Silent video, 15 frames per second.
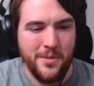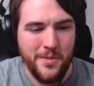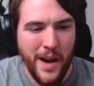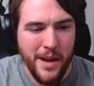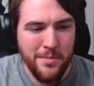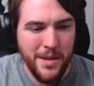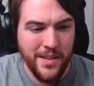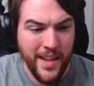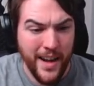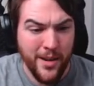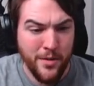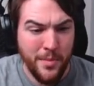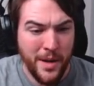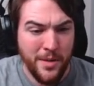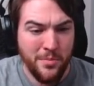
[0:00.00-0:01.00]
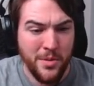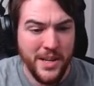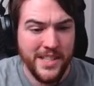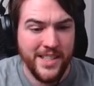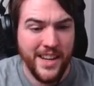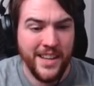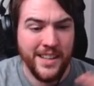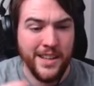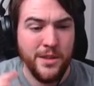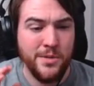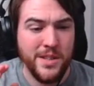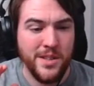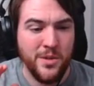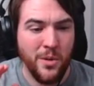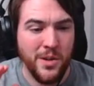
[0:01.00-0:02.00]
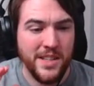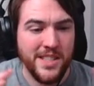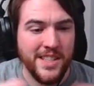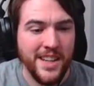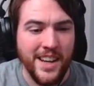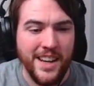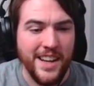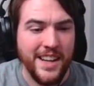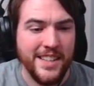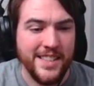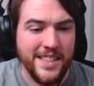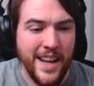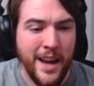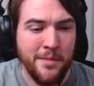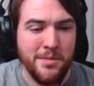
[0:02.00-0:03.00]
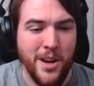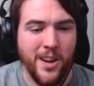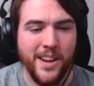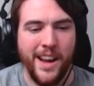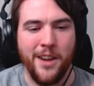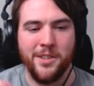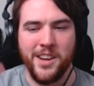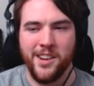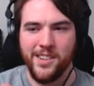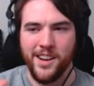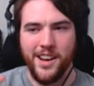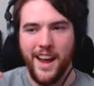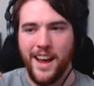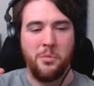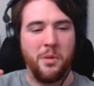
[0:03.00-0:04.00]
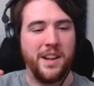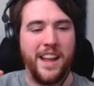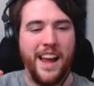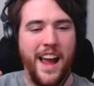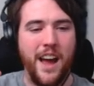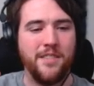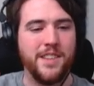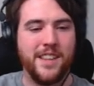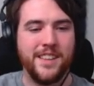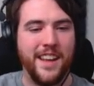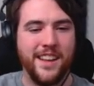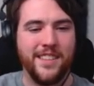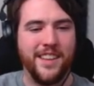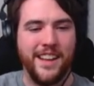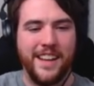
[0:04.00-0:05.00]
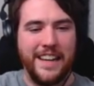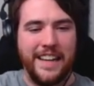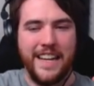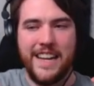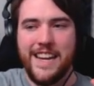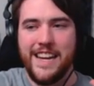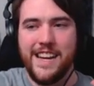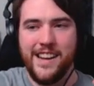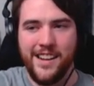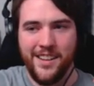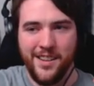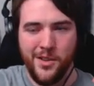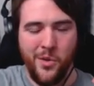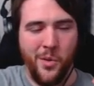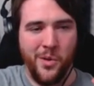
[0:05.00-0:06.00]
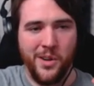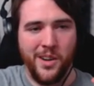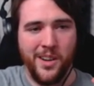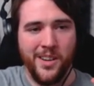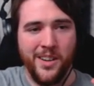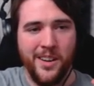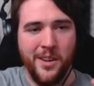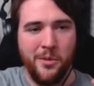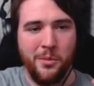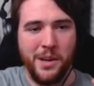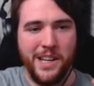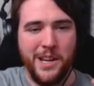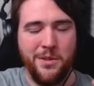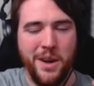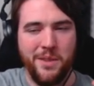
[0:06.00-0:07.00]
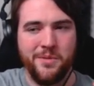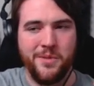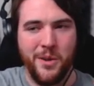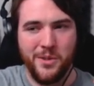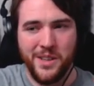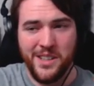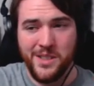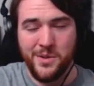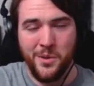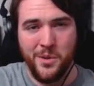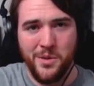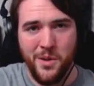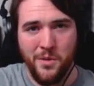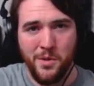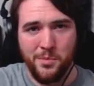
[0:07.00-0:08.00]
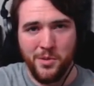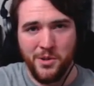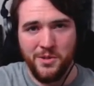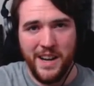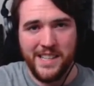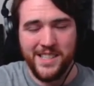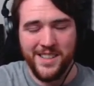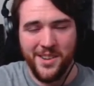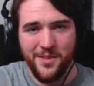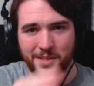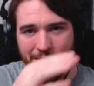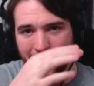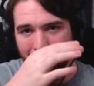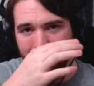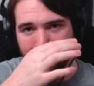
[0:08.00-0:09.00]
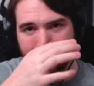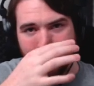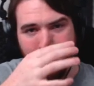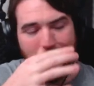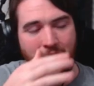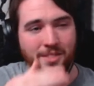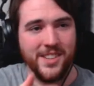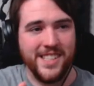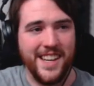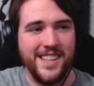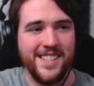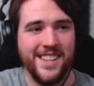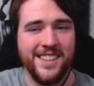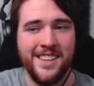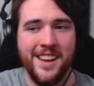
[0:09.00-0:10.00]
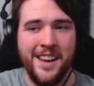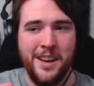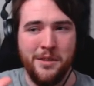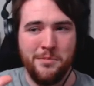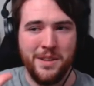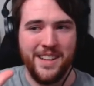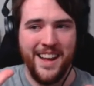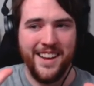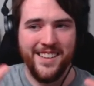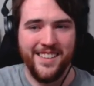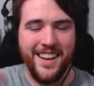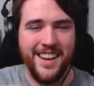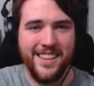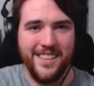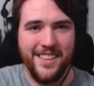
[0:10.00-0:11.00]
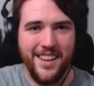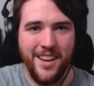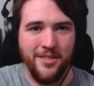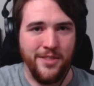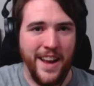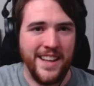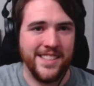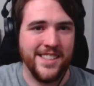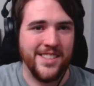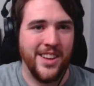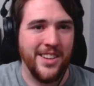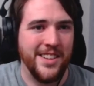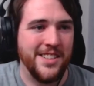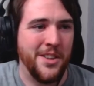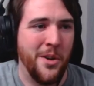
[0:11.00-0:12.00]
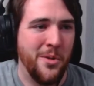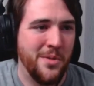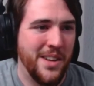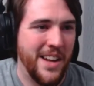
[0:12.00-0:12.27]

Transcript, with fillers: find me later by the bridge and use a torch. It's damn dark out here today. When they have a thing like an E in the corner where you have full control over progression of the conversation, but then it advances on its own